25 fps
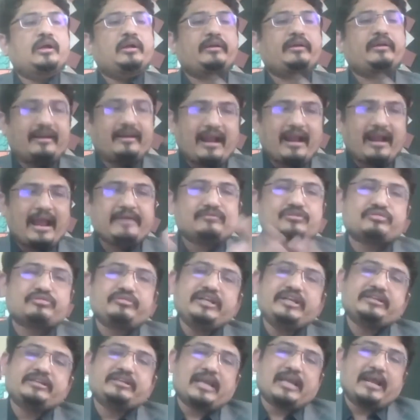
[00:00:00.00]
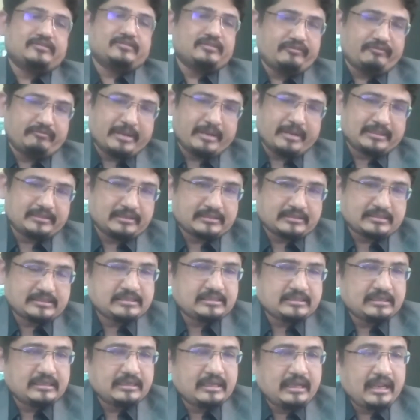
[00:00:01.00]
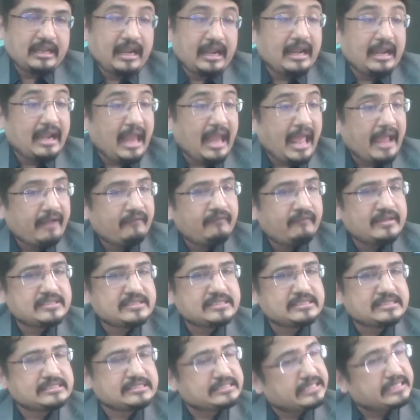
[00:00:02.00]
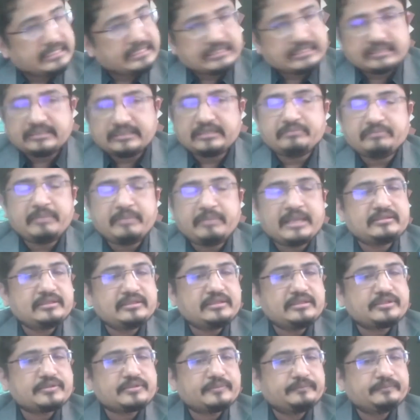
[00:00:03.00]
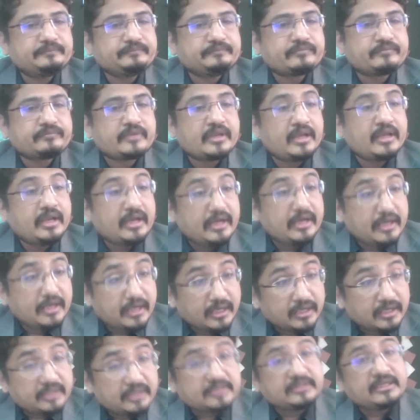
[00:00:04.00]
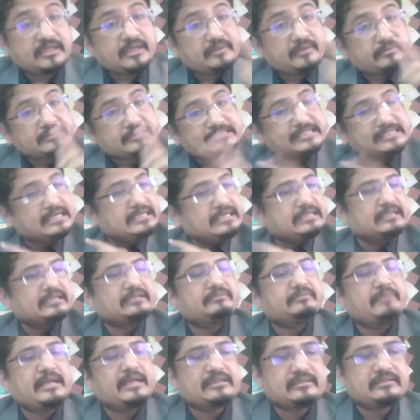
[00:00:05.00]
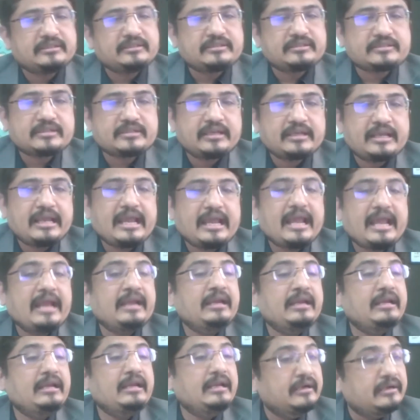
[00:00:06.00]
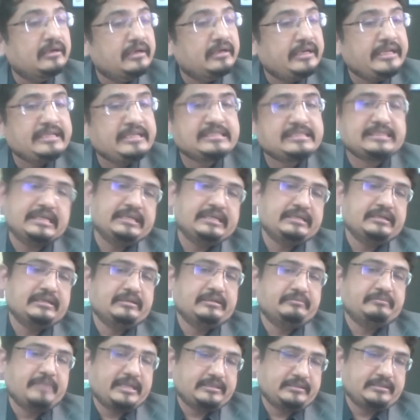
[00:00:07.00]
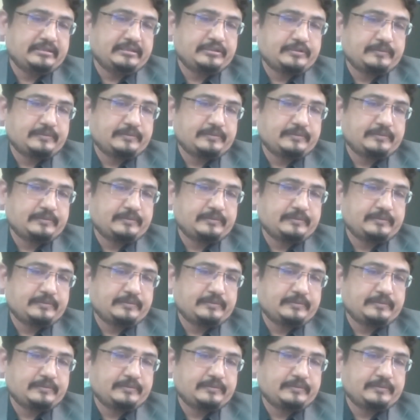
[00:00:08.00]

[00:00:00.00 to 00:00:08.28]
derived 3 types of methods: language-centered method, learner-centered method, and learning-centered method.